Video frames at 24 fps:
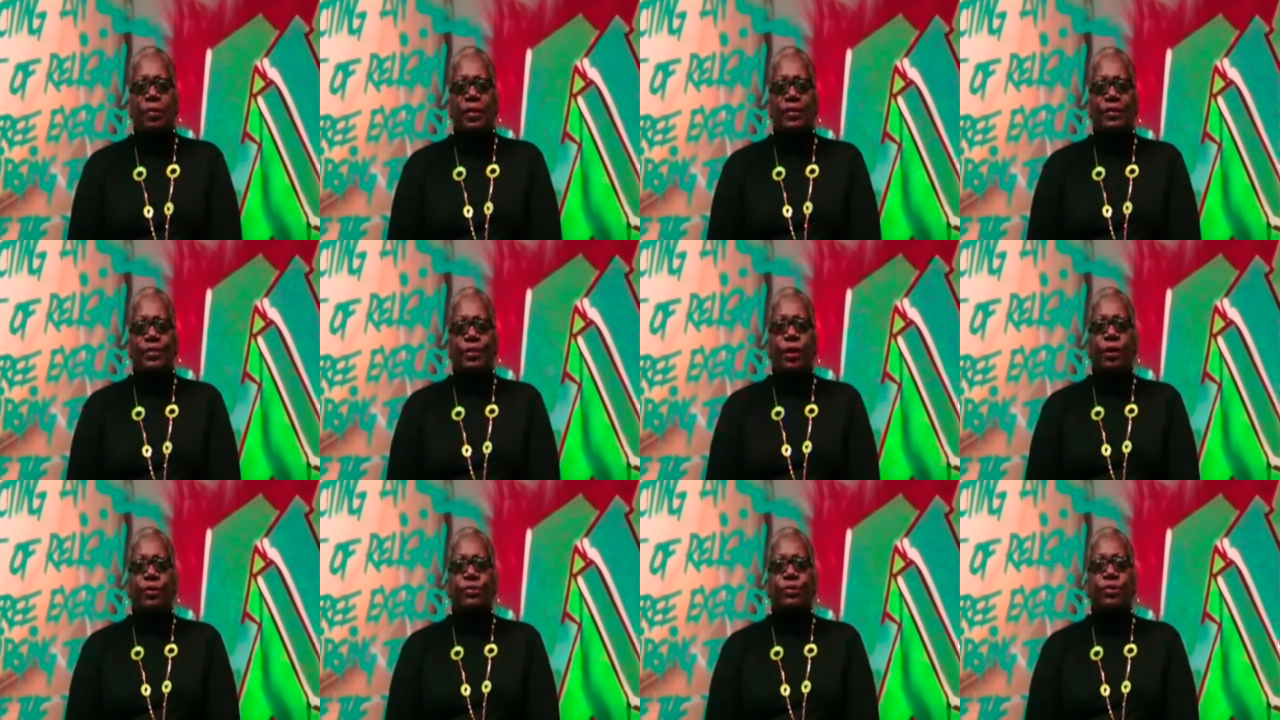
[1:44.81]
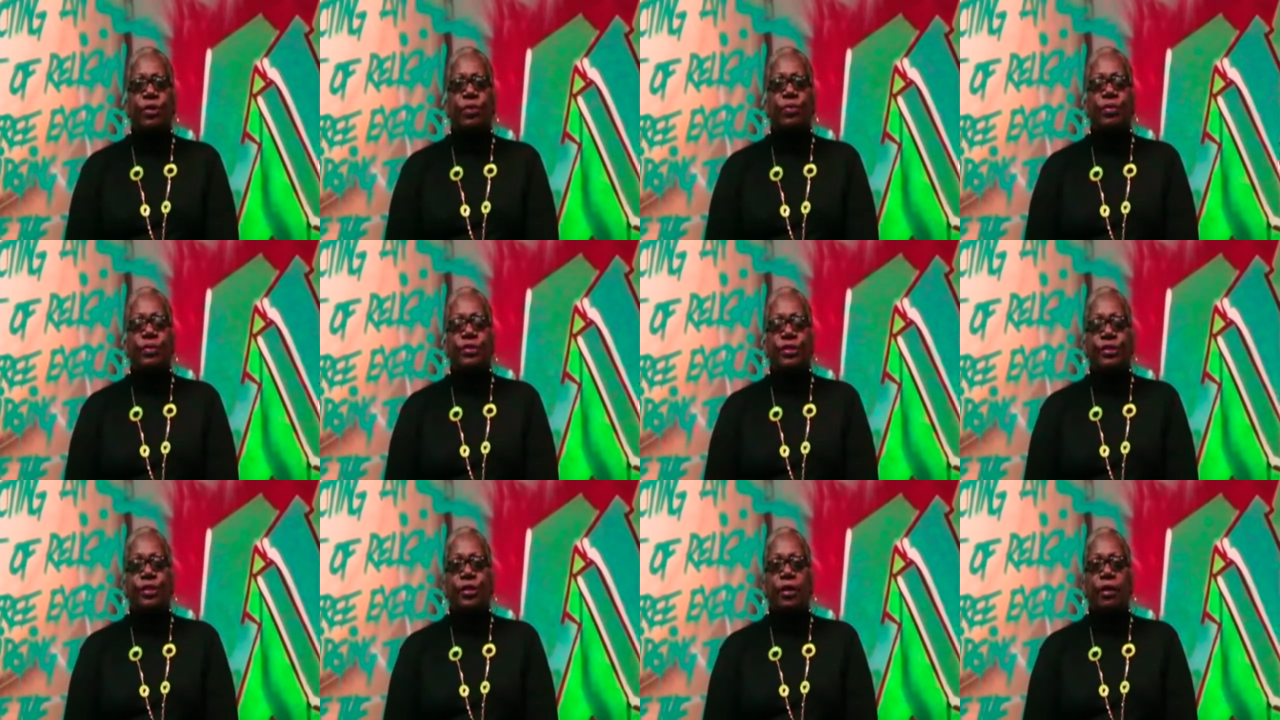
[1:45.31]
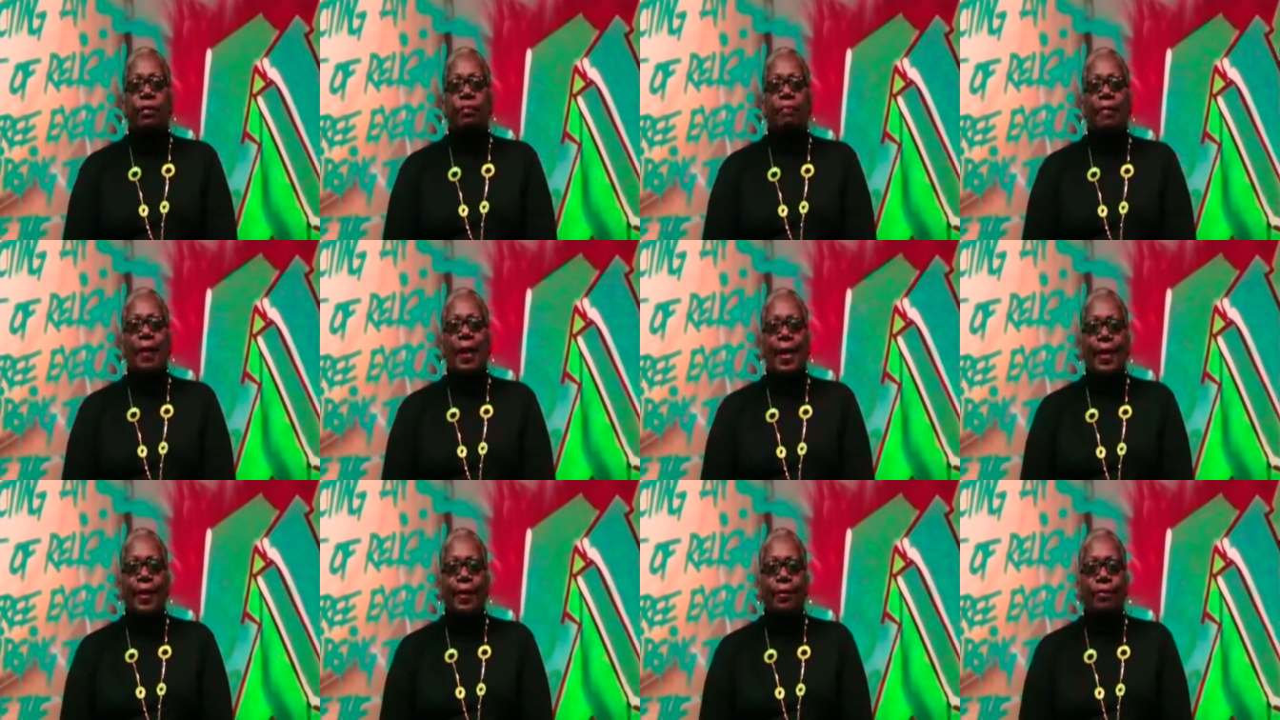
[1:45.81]
It's also in
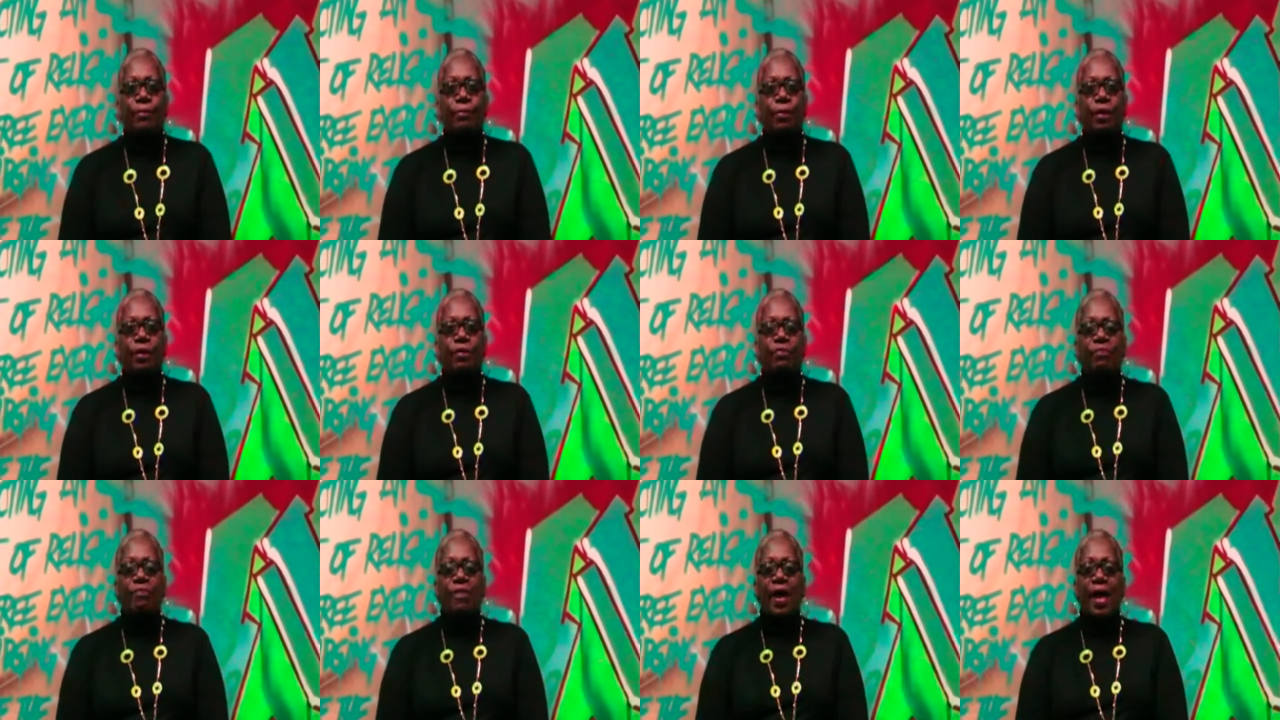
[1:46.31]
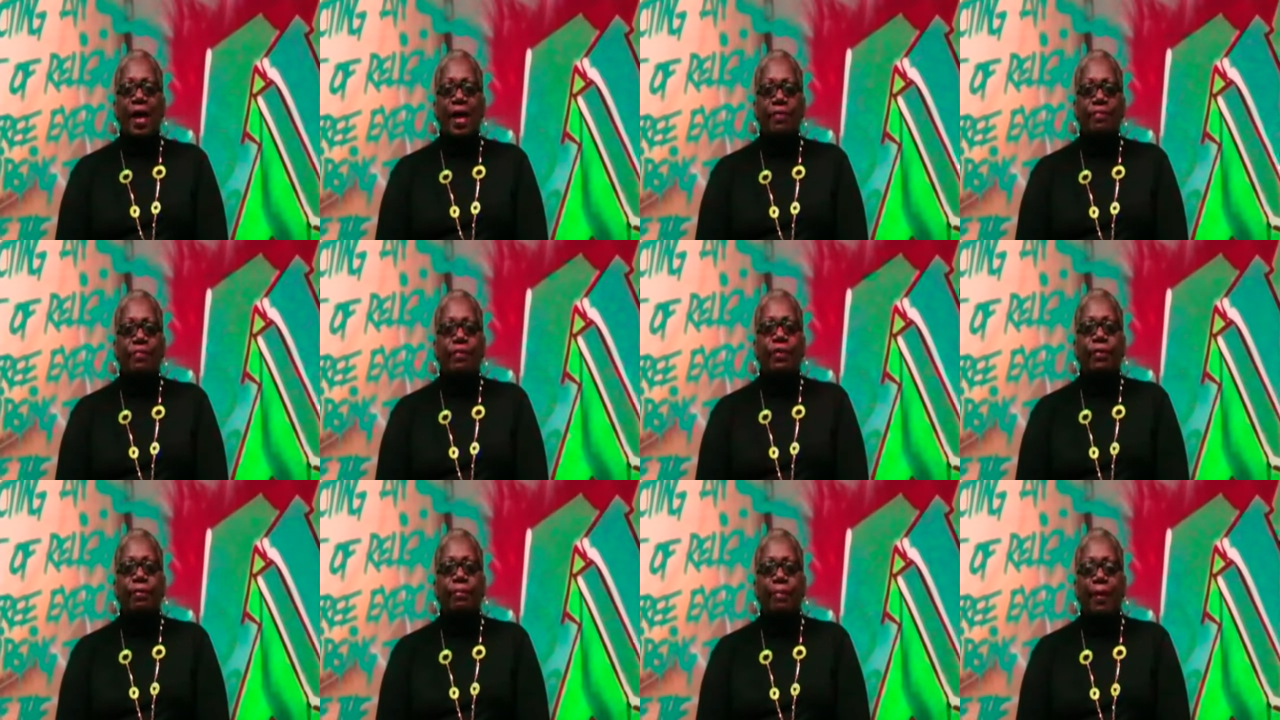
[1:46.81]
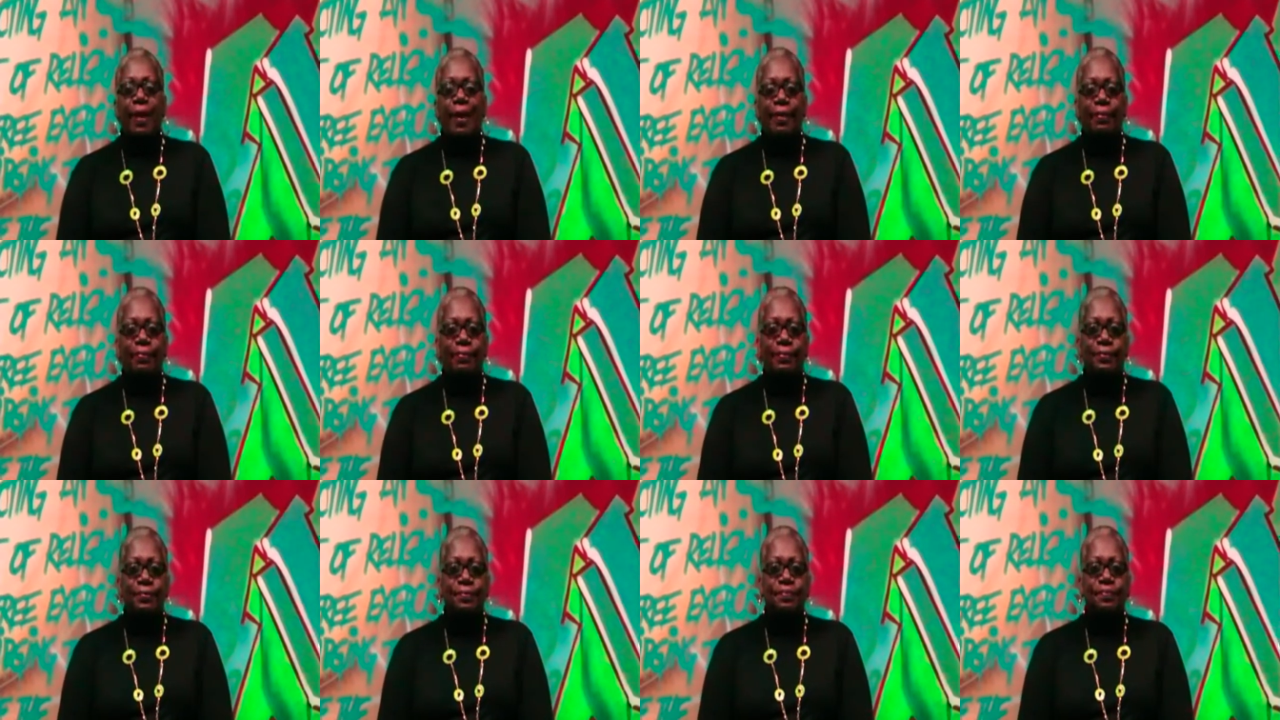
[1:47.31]
Jeremiah 1.5 in the
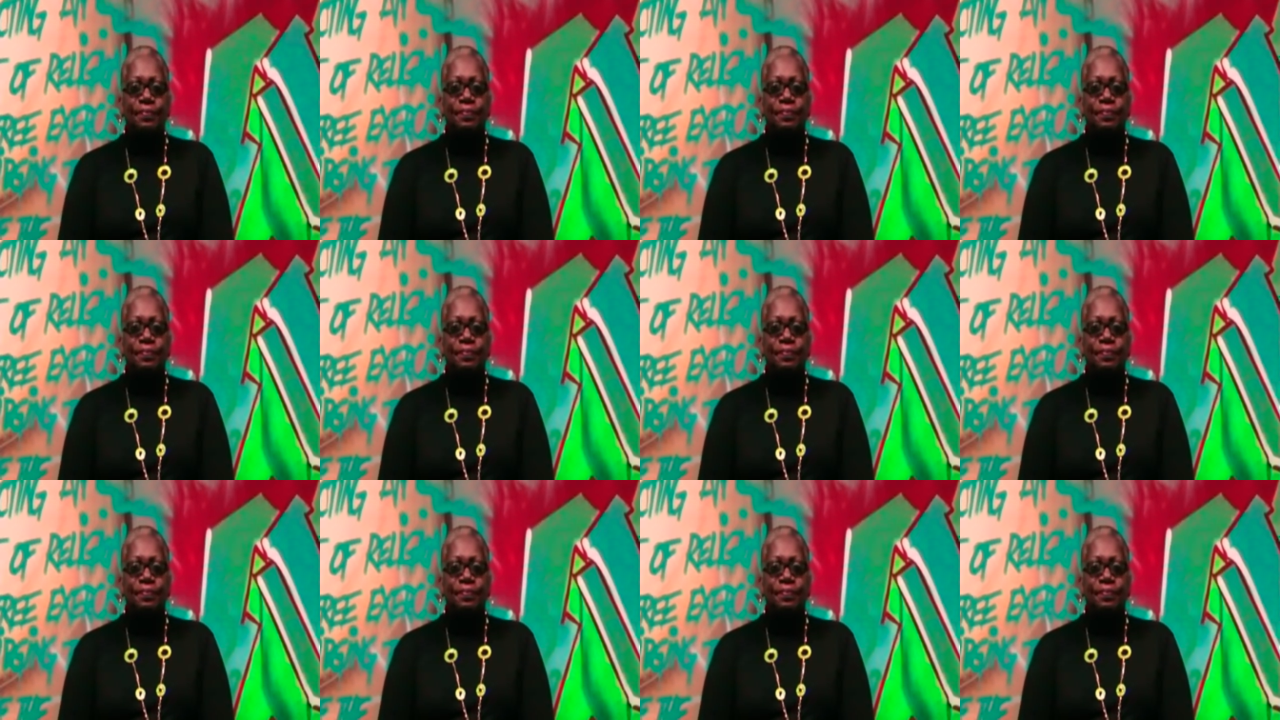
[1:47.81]
Bible.